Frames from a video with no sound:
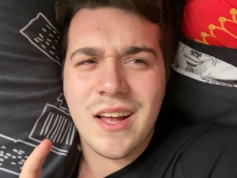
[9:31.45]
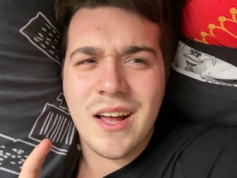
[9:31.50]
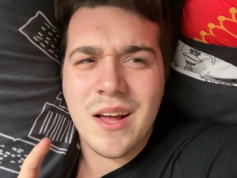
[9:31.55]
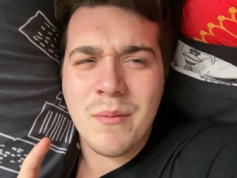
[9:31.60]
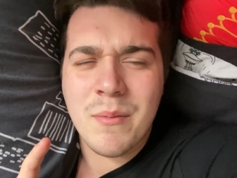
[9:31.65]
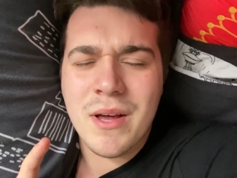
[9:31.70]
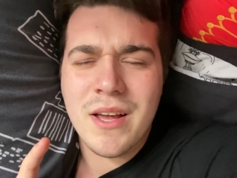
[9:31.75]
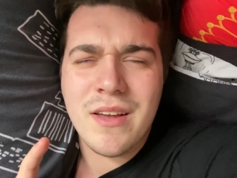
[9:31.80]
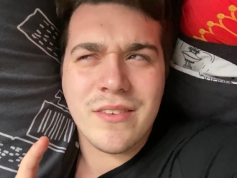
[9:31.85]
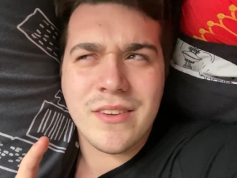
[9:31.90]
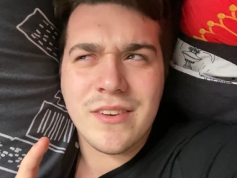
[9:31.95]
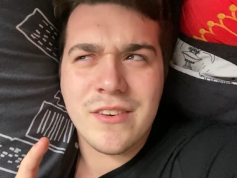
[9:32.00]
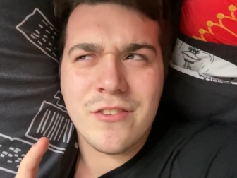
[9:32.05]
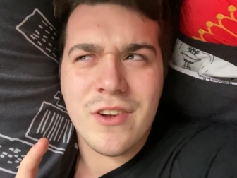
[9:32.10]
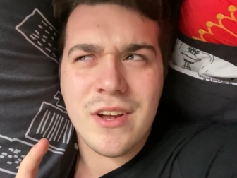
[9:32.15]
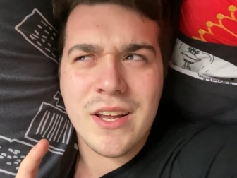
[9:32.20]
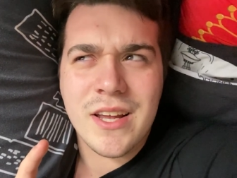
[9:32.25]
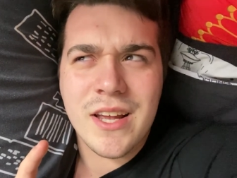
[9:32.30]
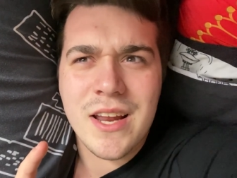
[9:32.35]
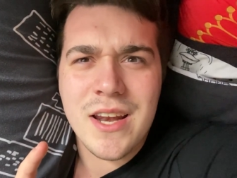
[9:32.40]
I might even
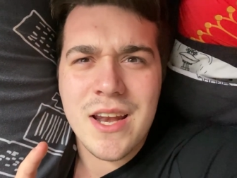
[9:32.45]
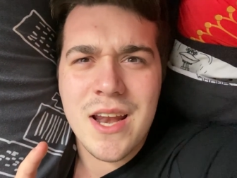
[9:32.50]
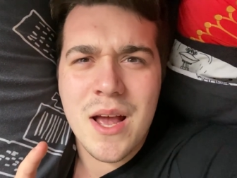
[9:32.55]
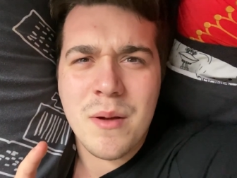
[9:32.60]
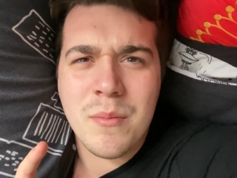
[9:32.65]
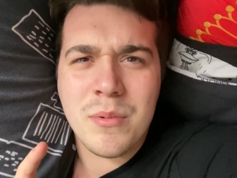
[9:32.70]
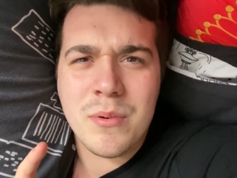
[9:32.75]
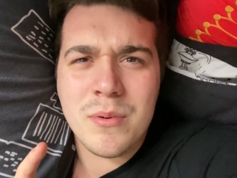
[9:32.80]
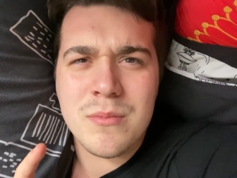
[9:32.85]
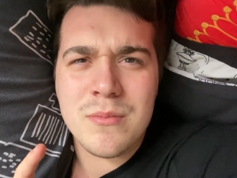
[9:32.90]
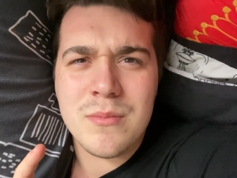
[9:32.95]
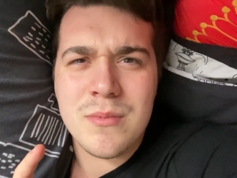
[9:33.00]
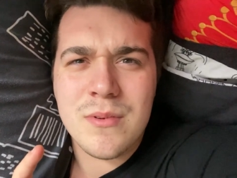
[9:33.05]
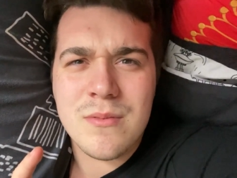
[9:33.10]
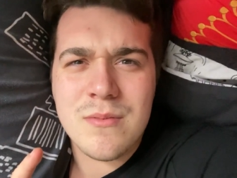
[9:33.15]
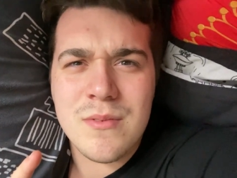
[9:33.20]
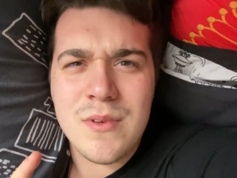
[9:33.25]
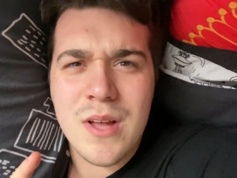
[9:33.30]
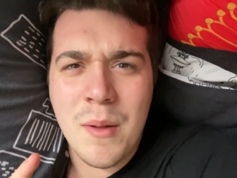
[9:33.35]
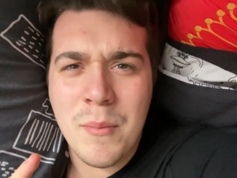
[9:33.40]
try and get a nap.
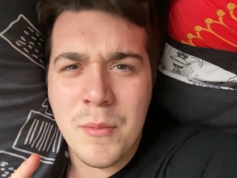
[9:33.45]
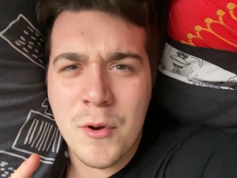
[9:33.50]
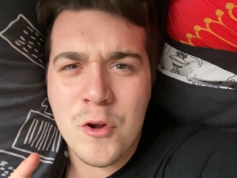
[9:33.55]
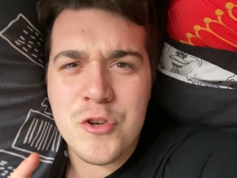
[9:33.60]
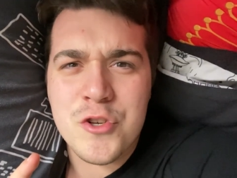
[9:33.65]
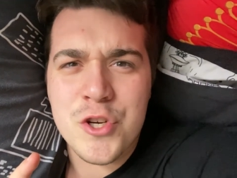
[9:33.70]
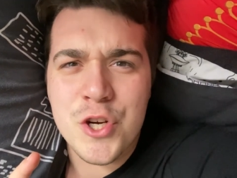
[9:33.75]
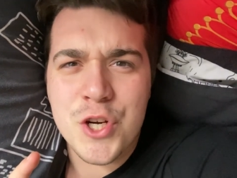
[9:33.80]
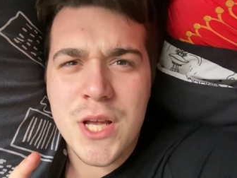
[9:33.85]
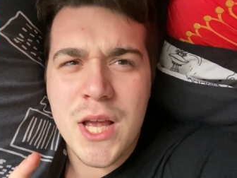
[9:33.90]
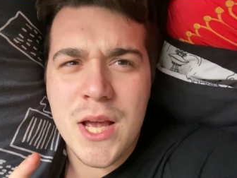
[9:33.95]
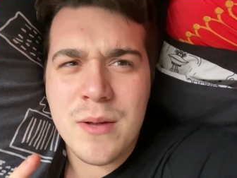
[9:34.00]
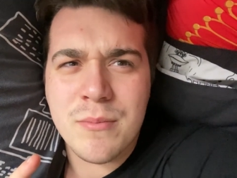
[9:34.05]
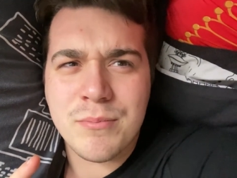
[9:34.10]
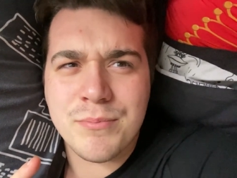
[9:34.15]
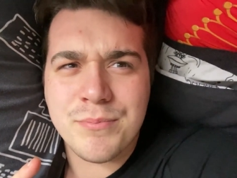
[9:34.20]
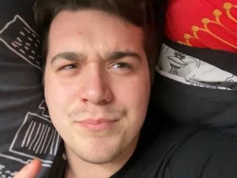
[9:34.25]
I'm not sure yet.